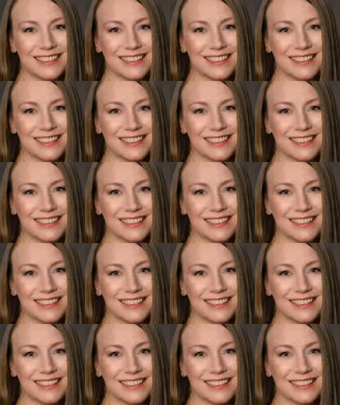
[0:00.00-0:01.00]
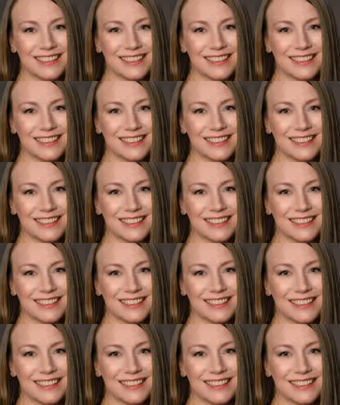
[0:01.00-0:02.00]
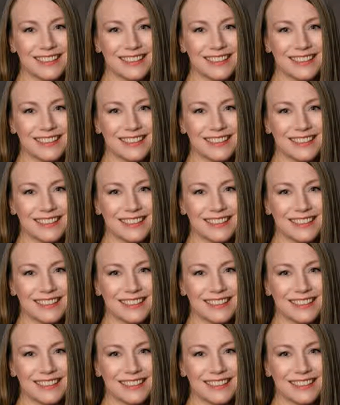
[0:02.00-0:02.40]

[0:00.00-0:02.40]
(no lip movement)